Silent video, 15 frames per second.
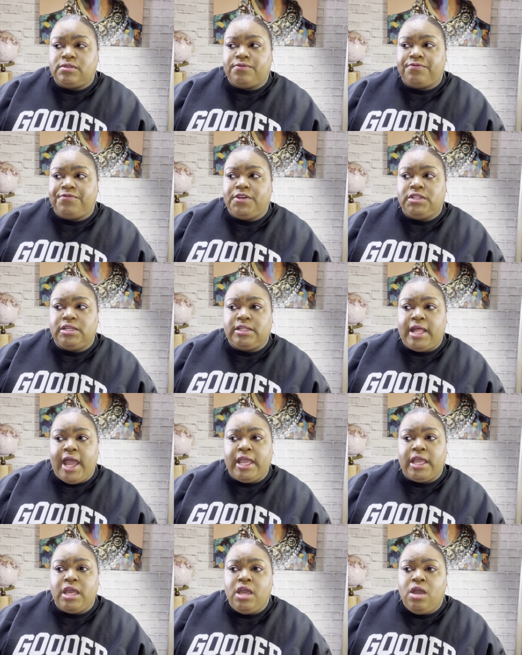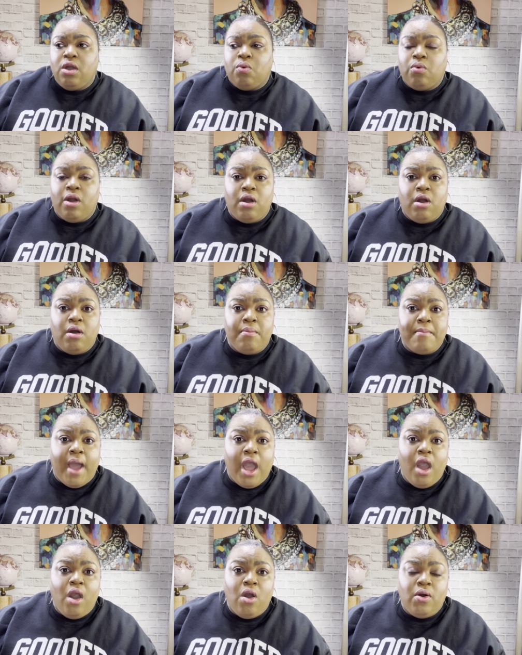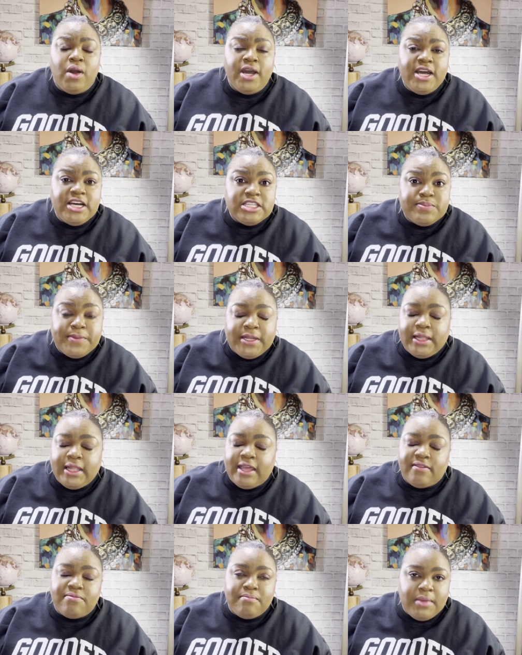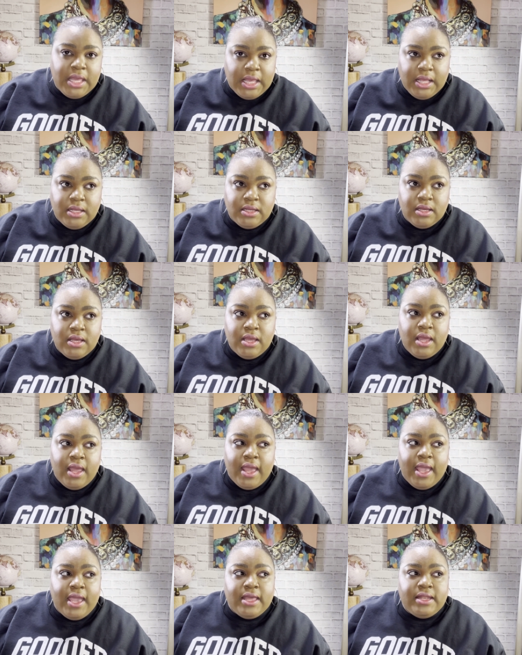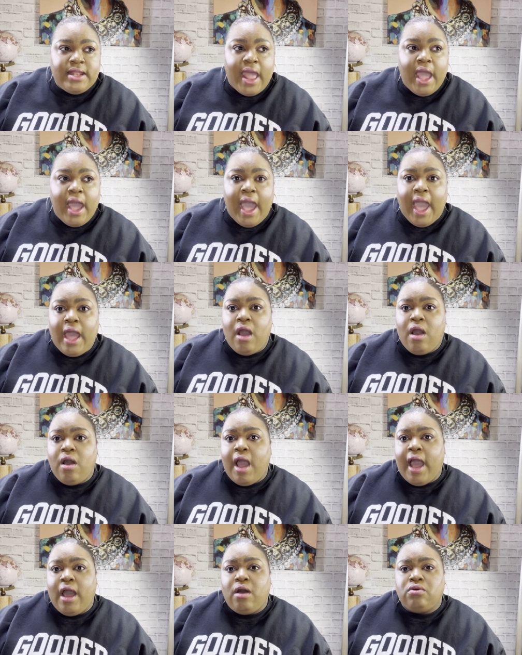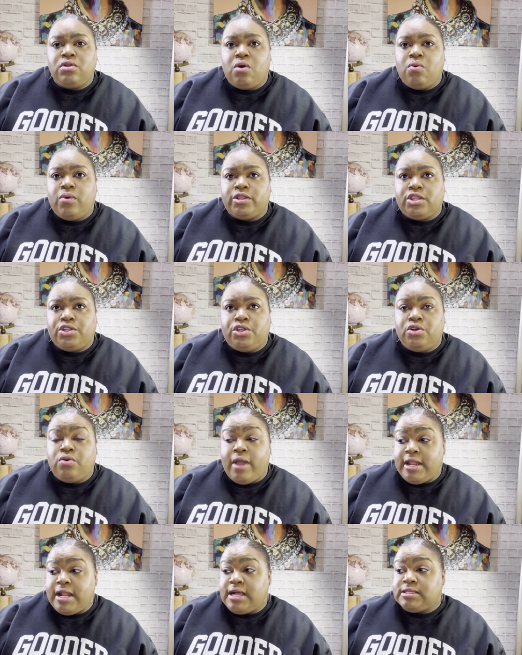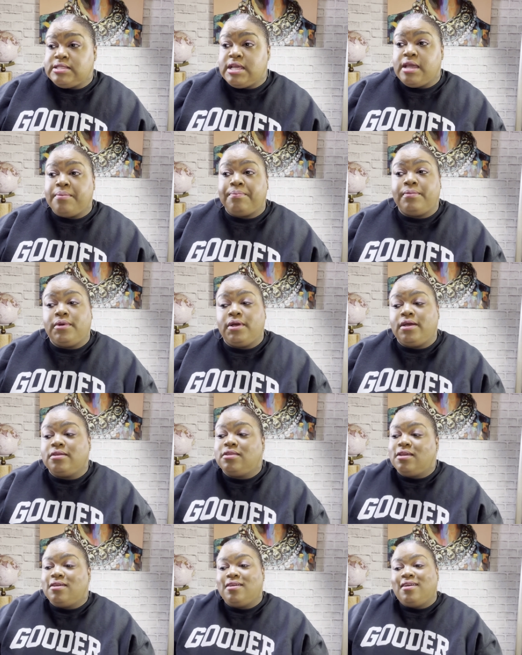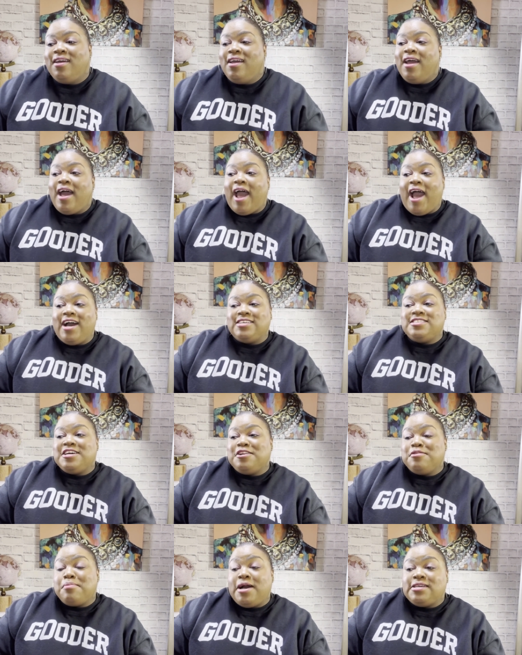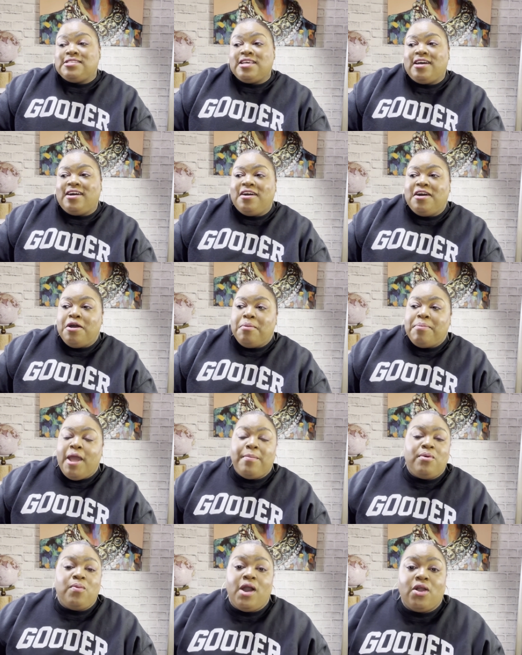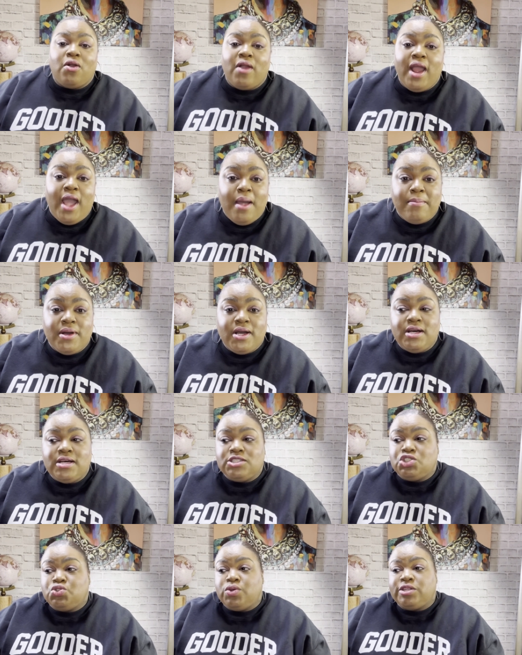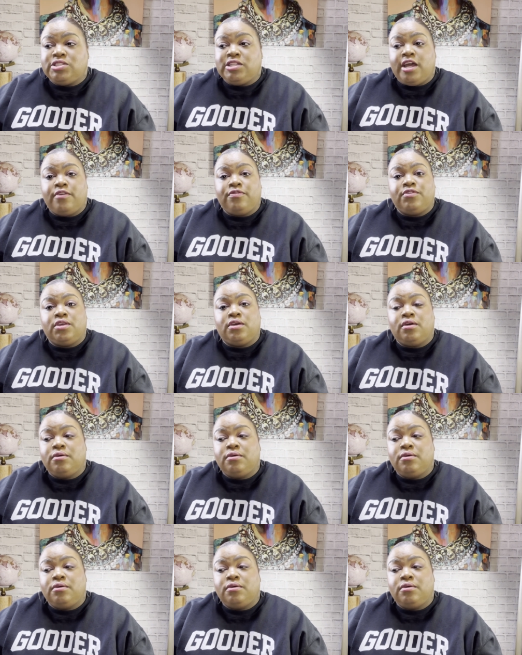feeling like, well, my whole husband left me and now I don't, I don't know what to do. And I said, I said to myself, Pepa will cry because Trish left her.